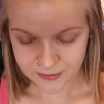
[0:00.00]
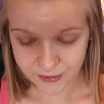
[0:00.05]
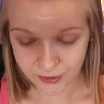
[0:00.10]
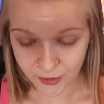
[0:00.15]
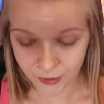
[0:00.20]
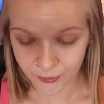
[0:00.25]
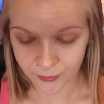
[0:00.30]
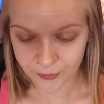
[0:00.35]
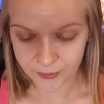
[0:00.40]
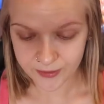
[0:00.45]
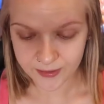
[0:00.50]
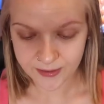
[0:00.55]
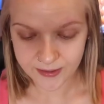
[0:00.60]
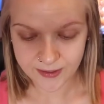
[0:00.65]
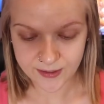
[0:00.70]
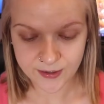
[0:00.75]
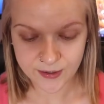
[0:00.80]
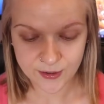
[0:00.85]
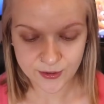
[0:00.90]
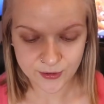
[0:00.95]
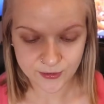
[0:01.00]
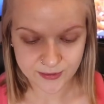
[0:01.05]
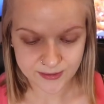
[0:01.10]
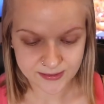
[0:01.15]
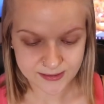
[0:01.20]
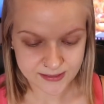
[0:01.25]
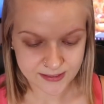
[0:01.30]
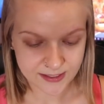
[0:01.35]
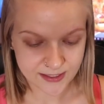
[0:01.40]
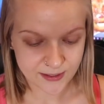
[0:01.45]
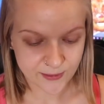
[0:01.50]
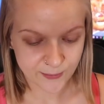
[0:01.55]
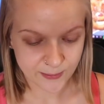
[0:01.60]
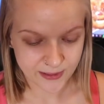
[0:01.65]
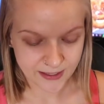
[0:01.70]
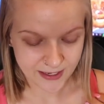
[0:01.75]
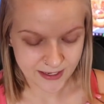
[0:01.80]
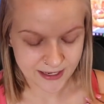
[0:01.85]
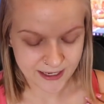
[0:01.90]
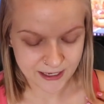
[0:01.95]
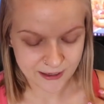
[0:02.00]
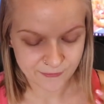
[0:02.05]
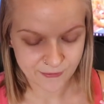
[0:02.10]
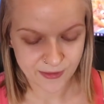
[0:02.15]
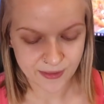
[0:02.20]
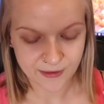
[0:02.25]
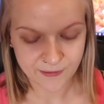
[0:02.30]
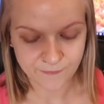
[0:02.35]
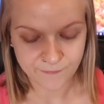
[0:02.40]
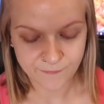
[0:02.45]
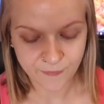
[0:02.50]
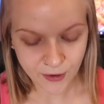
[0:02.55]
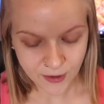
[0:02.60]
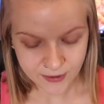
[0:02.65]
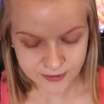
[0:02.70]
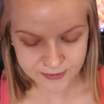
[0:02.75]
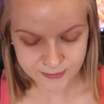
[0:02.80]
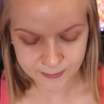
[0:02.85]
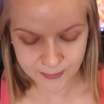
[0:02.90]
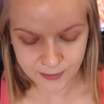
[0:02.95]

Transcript: So here you can see we have the Vox